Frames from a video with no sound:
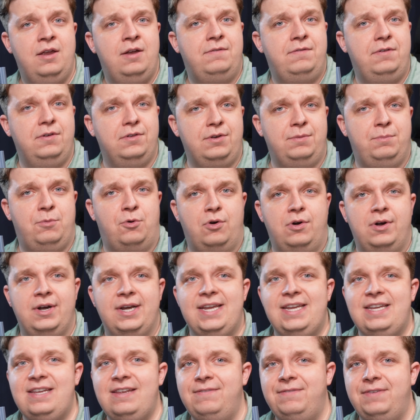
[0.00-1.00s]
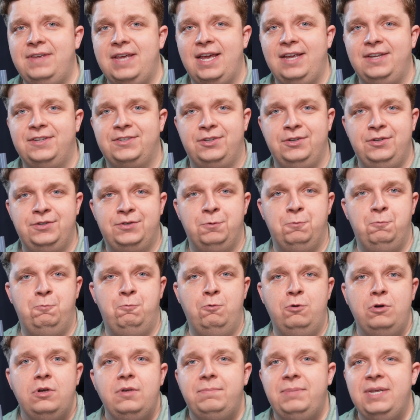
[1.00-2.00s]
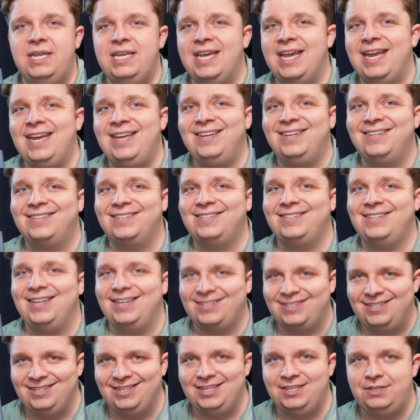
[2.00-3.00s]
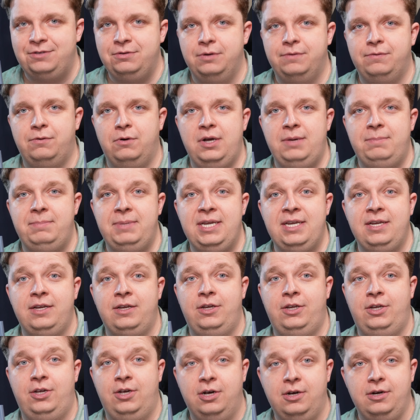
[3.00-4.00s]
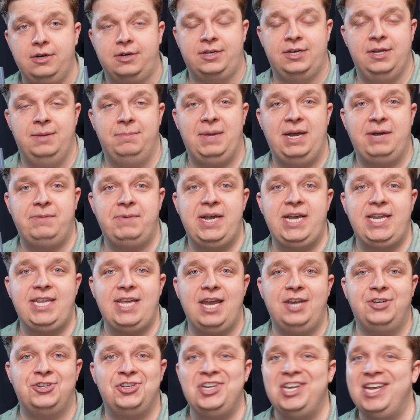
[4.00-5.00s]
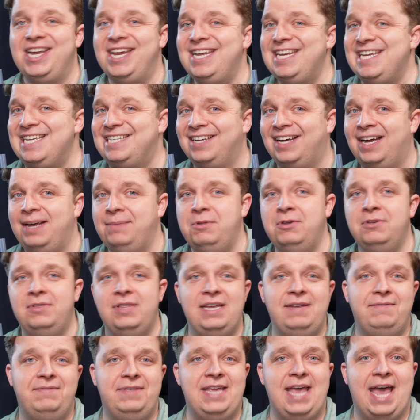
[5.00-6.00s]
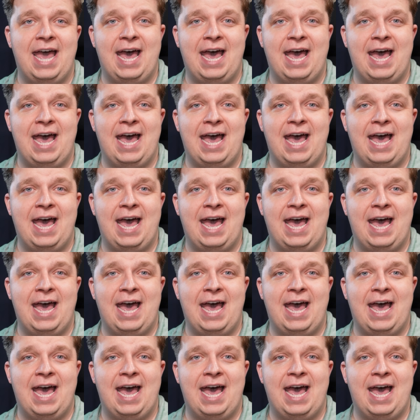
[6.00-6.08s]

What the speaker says: Furthermore, EVA suits would be a necessity to avoid being cooked by radiation anytime you leave the